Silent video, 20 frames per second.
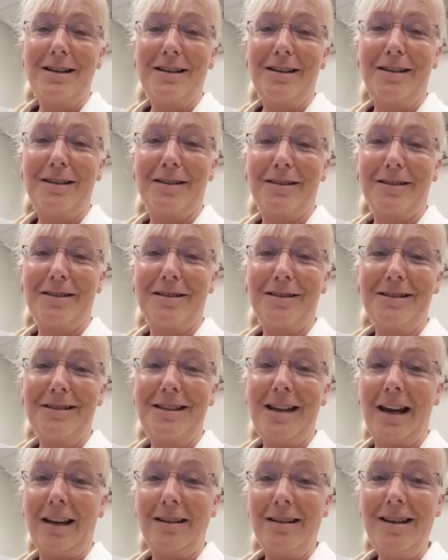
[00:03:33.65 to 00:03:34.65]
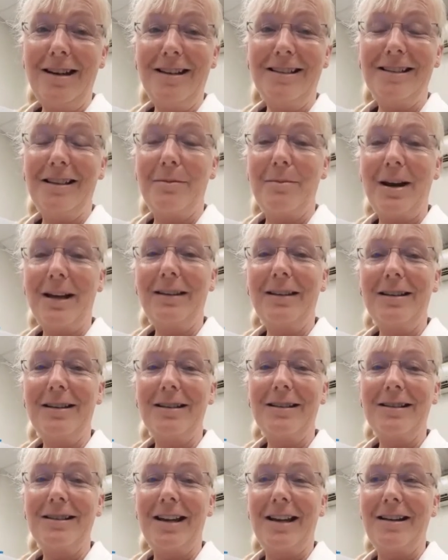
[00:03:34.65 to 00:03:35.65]
the techniques, the
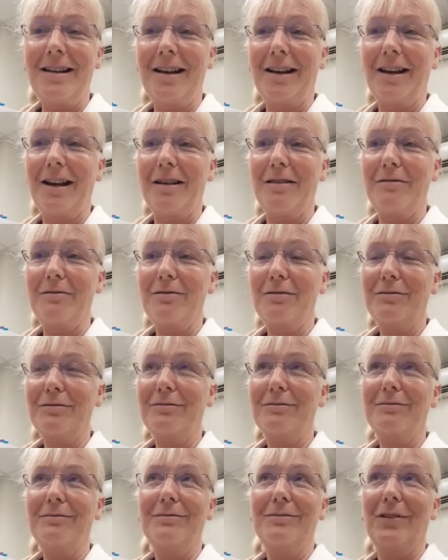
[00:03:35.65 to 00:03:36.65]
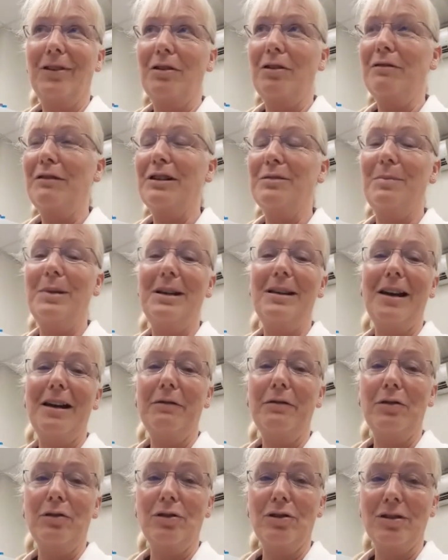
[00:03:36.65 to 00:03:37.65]
methods, and I can always be there
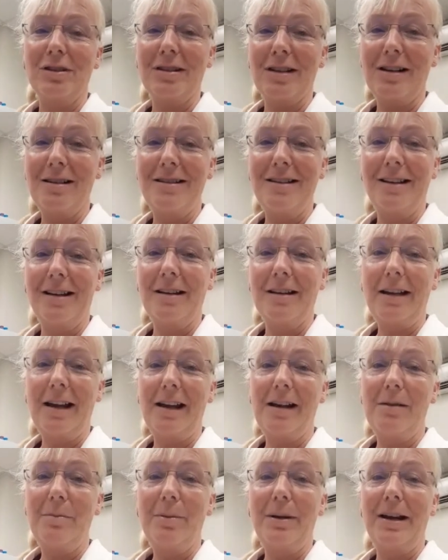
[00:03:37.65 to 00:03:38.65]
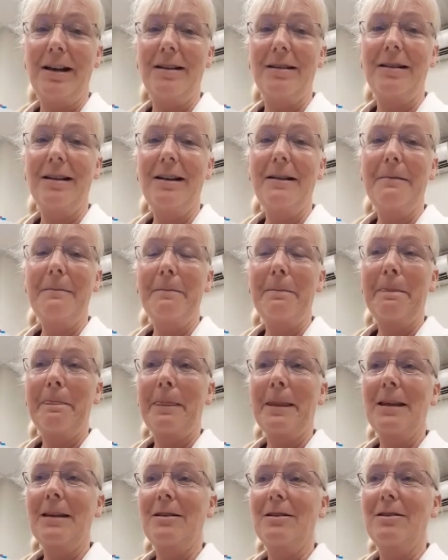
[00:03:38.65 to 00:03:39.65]
for consulting and help. And
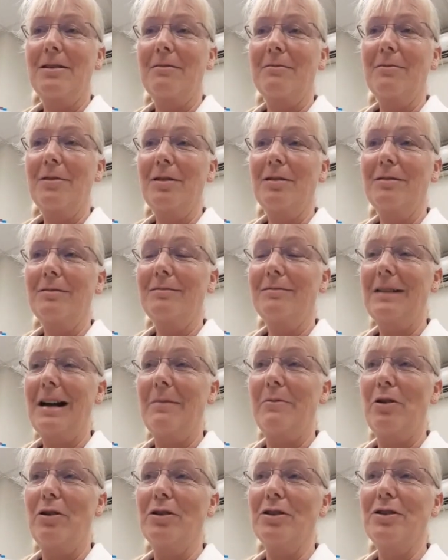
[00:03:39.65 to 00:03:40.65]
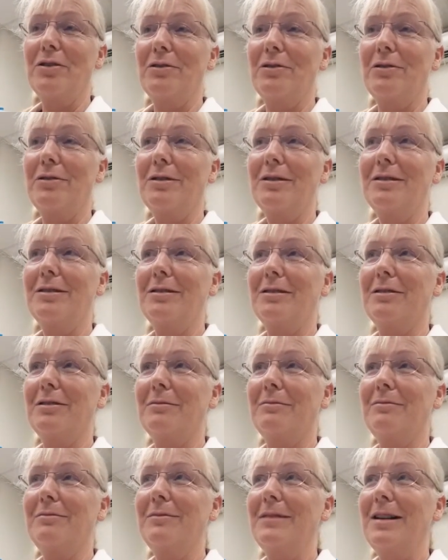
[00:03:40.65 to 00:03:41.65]
I'm also
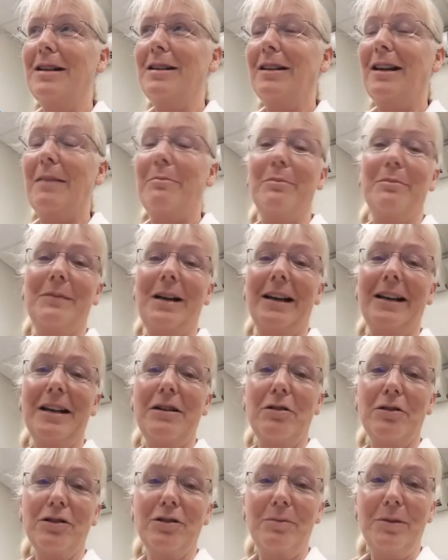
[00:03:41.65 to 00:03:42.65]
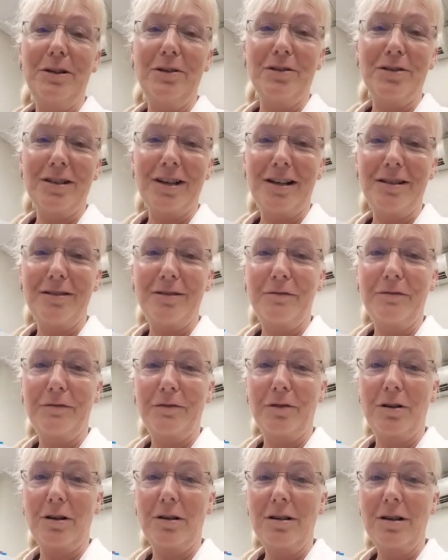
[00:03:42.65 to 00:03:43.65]
I can also be consulted
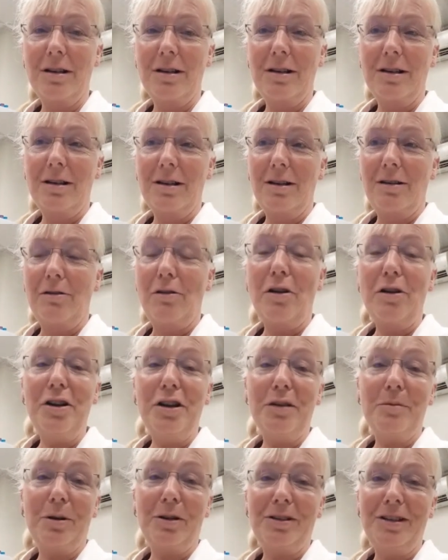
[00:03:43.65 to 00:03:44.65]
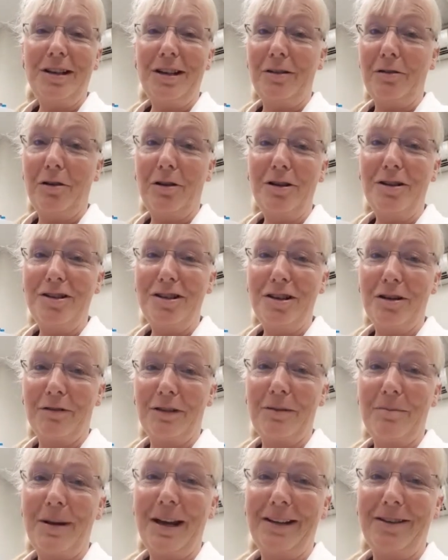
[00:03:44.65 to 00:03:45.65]
for learning about the ecology
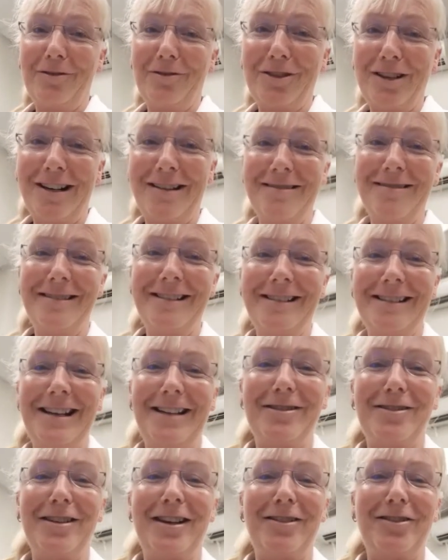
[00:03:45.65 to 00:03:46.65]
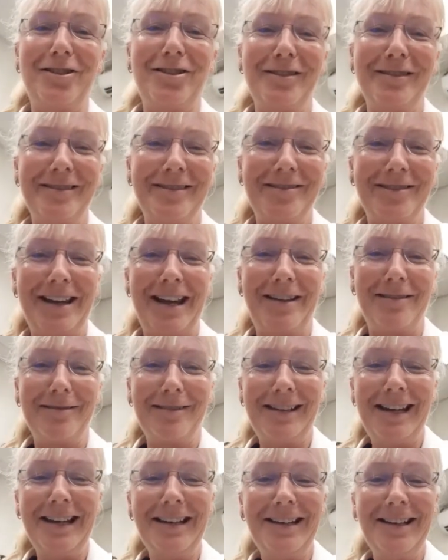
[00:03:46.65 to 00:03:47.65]
of the pathogen and such. Okay,
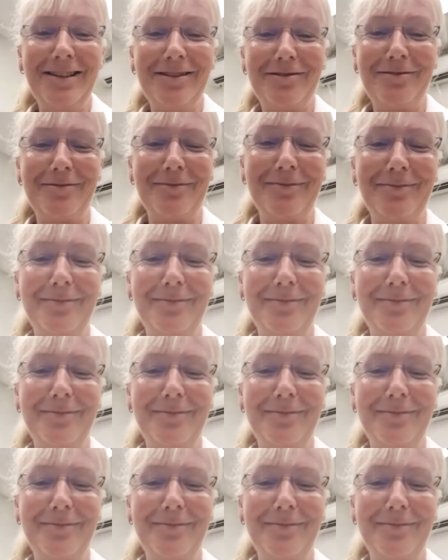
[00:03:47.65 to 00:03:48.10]
thank you.